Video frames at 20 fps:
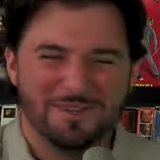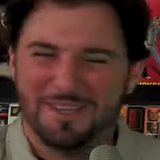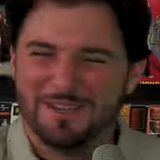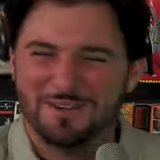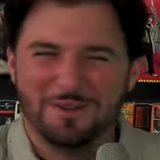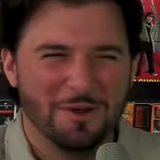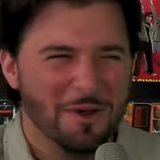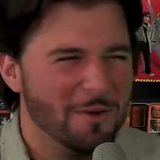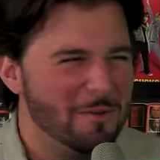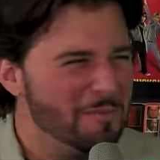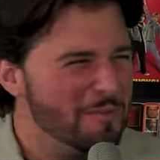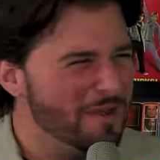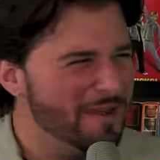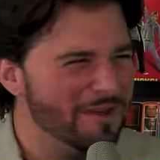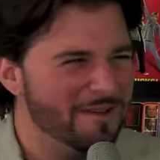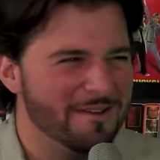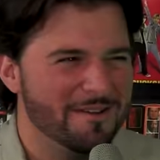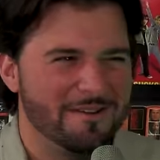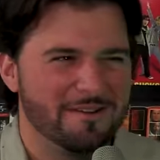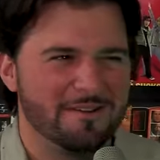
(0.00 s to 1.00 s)
didn't grow a
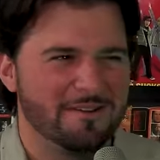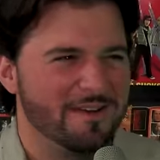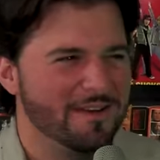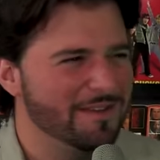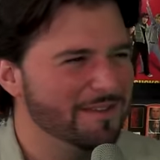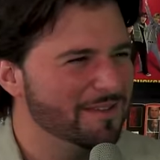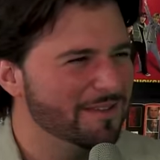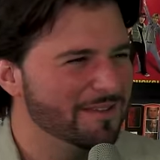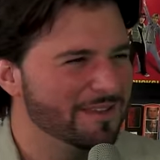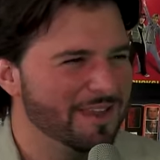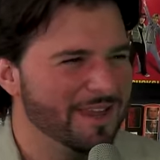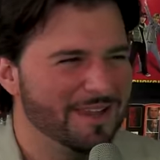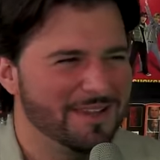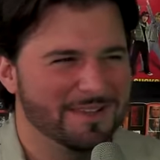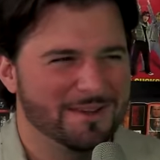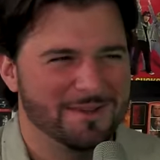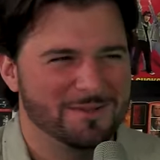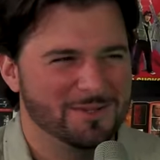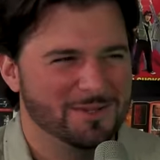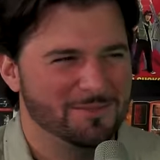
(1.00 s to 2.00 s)
beard or anything like that. You
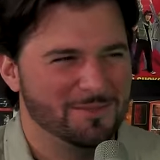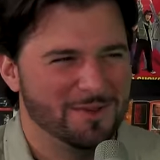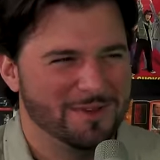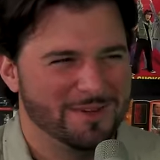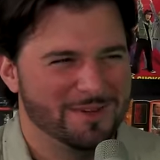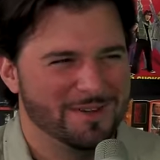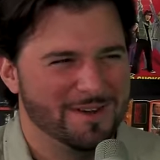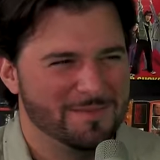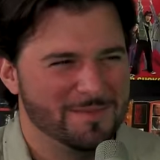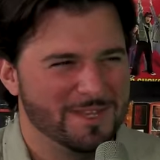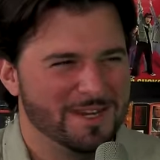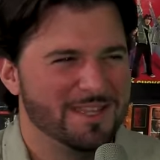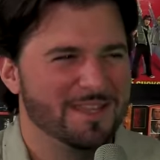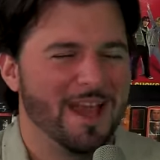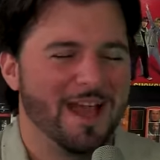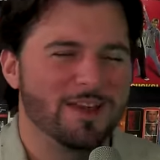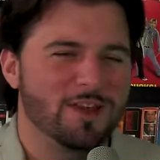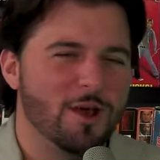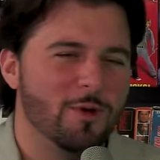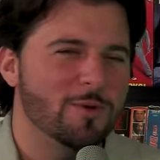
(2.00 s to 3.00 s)
know, just wondering. I mean,
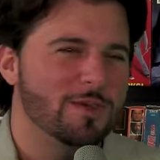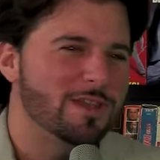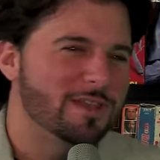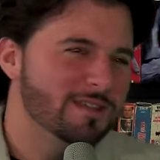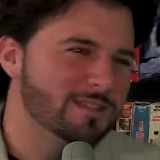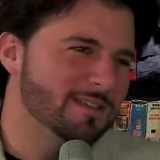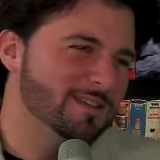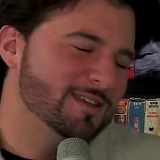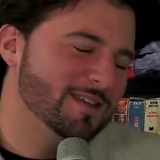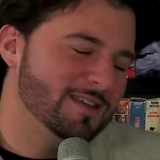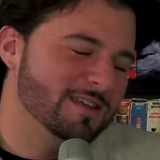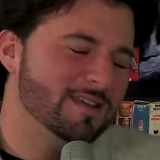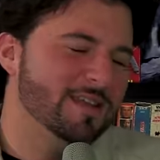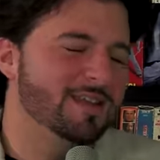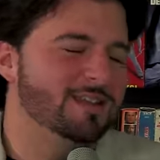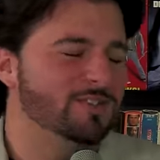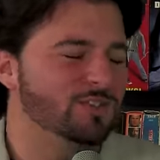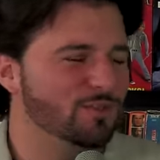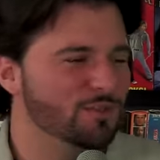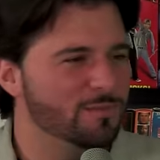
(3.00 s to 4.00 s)
I know he is in
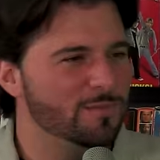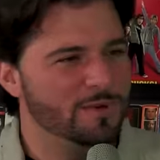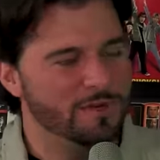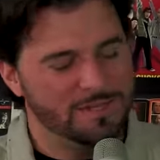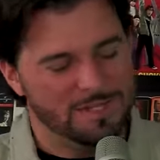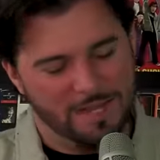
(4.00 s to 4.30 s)
a super